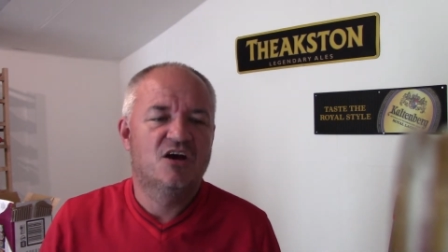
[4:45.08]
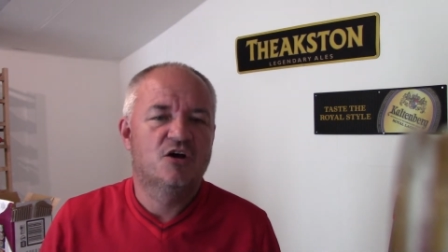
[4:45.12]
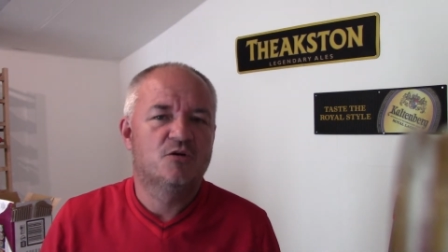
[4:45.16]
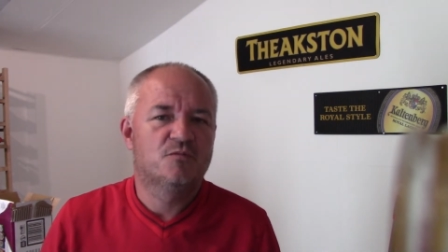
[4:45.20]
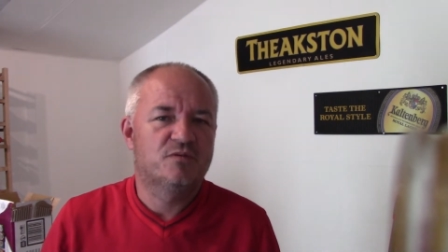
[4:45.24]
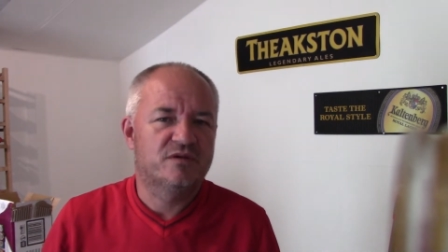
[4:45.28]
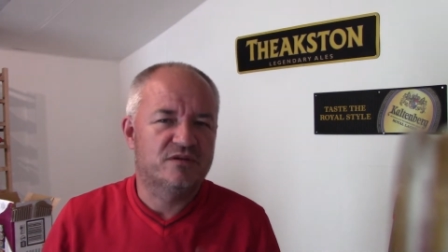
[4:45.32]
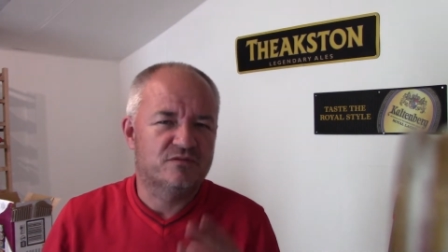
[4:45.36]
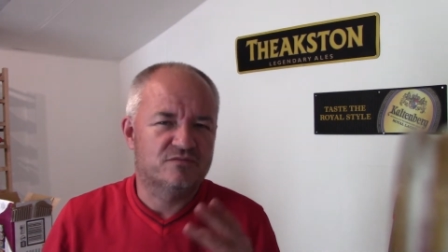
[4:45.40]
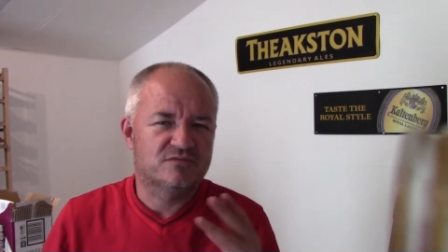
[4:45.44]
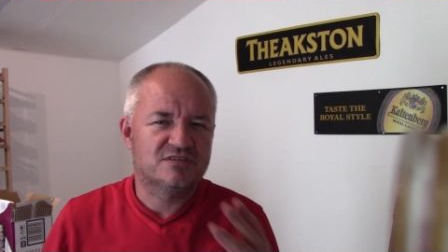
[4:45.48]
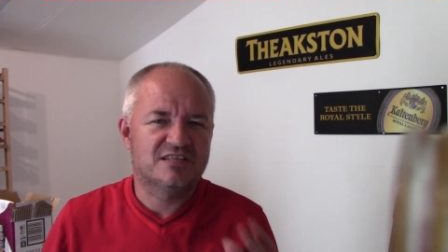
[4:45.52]

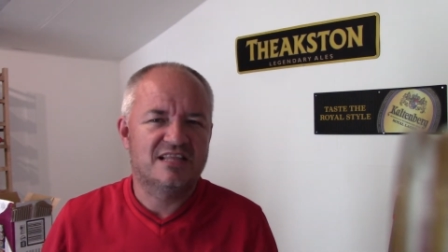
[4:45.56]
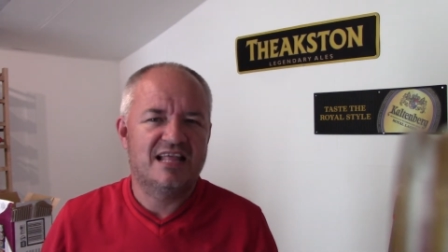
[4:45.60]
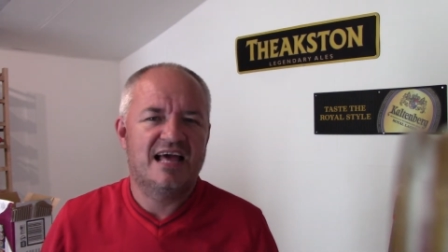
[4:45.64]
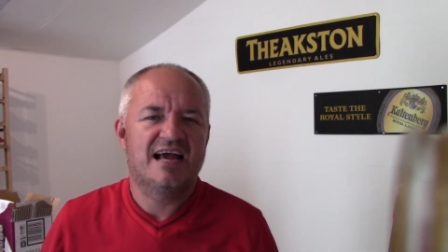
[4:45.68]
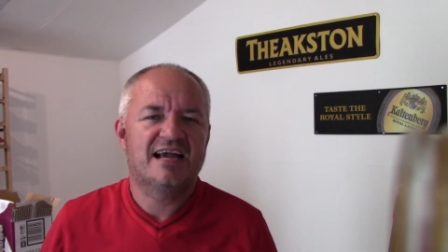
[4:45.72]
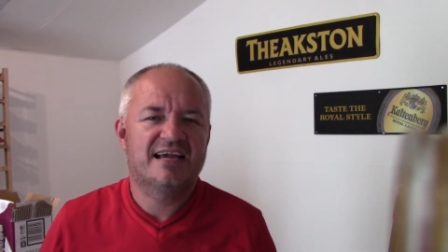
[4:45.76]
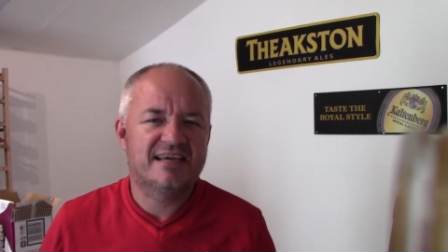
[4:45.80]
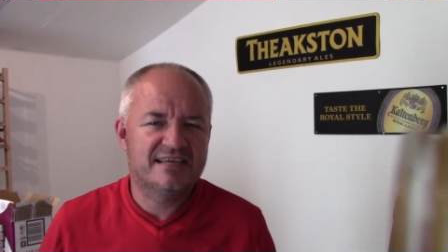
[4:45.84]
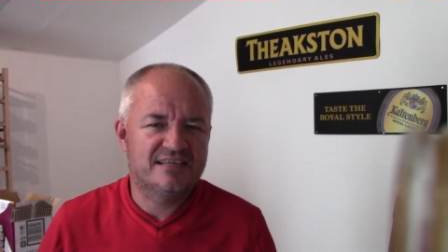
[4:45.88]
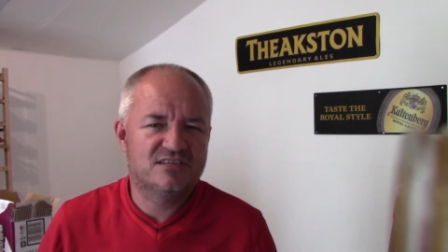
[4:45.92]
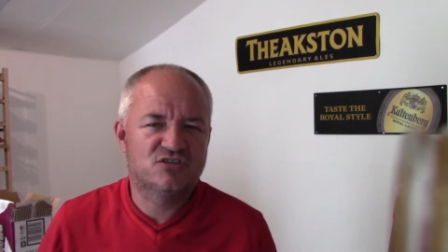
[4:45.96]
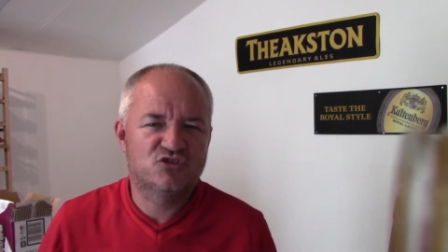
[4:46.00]
But it was
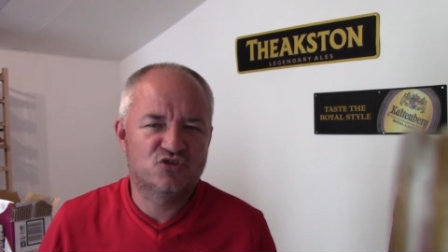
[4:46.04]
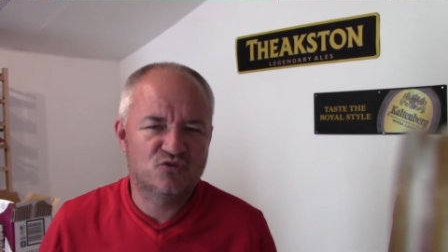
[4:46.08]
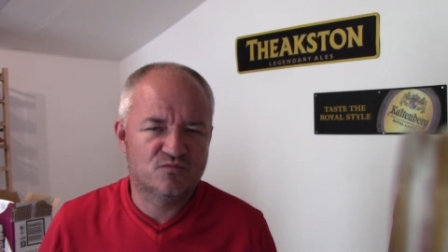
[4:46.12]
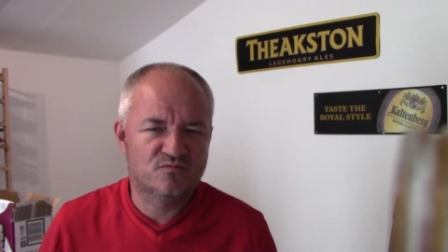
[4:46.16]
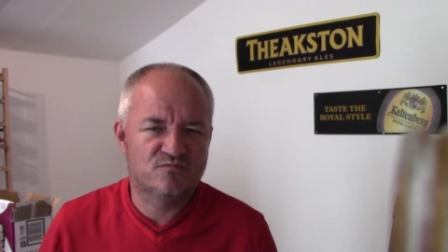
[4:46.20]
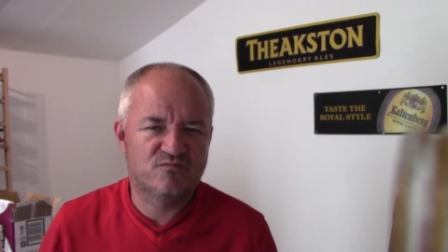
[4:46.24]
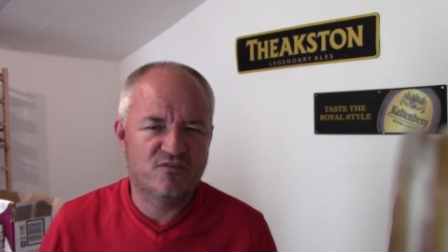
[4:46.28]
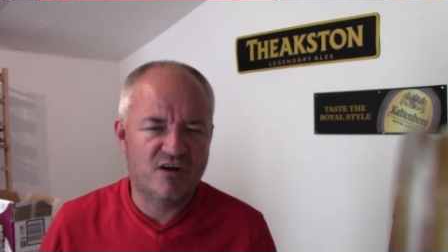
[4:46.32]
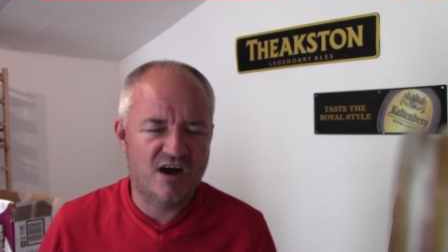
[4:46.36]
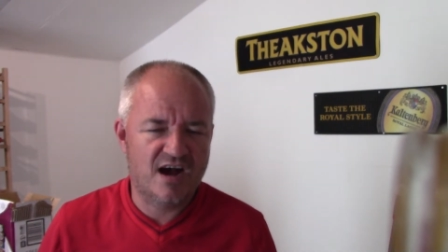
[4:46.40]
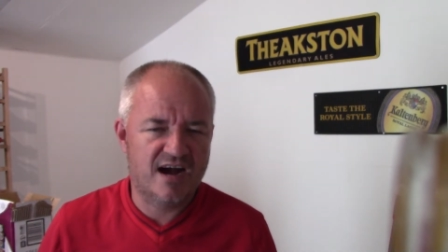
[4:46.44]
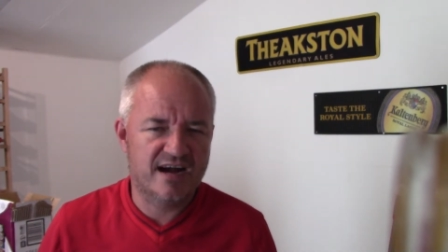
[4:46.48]
lacking
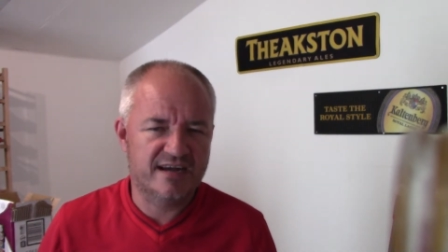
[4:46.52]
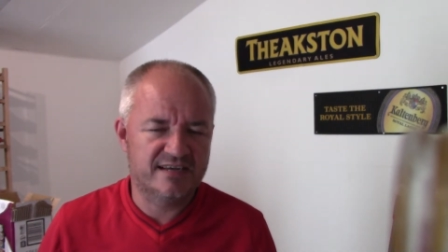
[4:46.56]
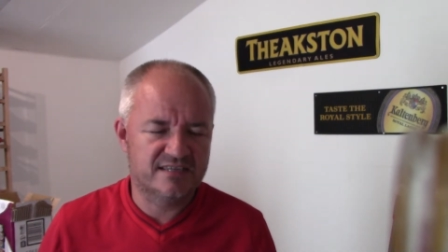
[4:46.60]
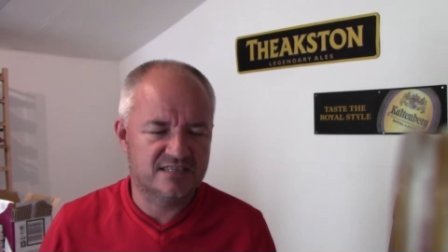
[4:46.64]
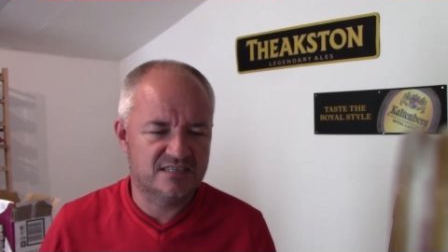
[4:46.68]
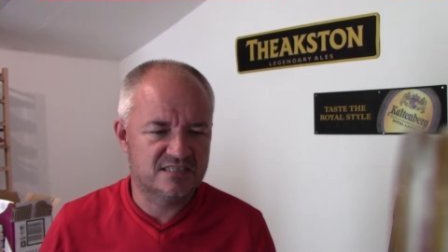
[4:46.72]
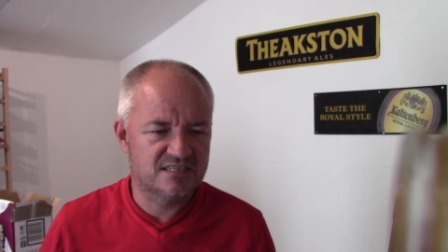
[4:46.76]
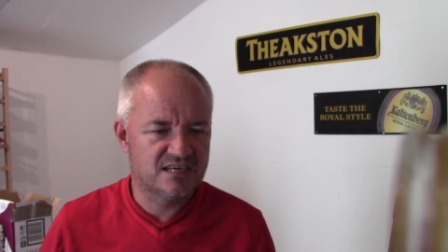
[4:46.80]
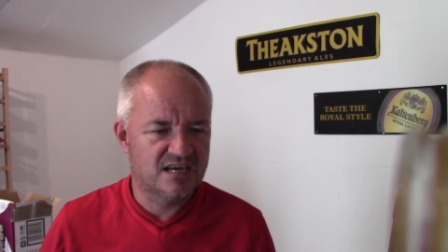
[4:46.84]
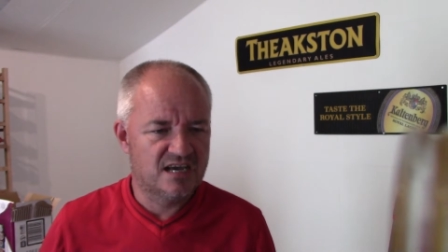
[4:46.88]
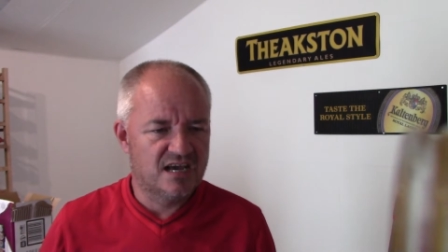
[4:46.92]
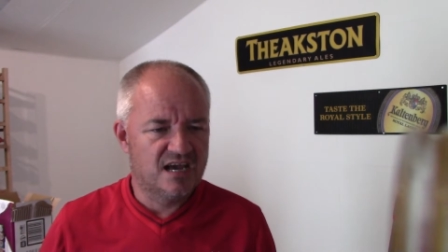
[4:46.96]
some
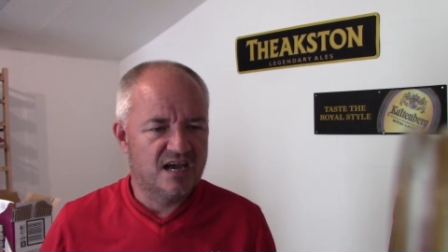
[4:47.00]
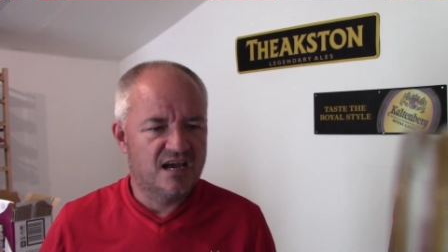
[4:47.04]
rides.